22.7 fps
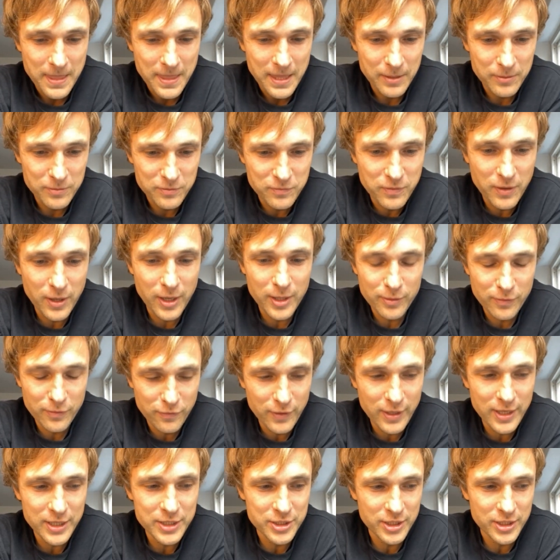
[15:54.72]
was very
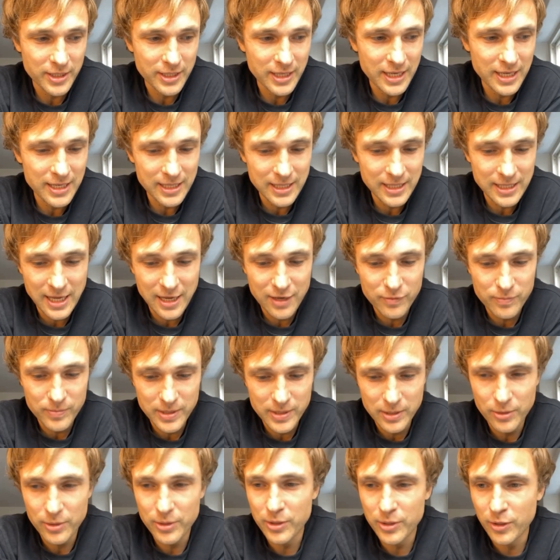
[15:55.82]
refreshing, and it gave me a
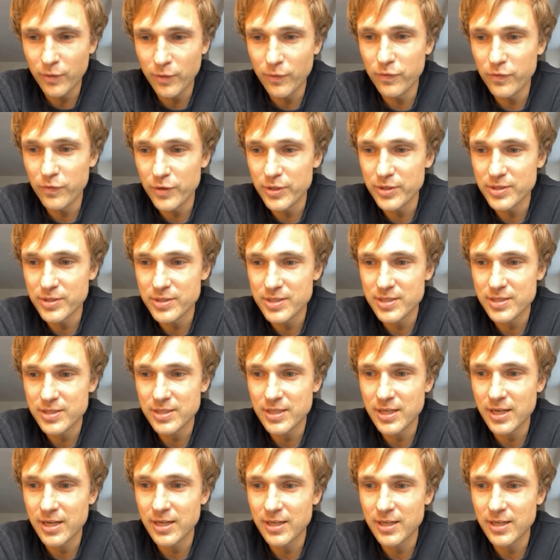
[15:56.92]
lot of confidence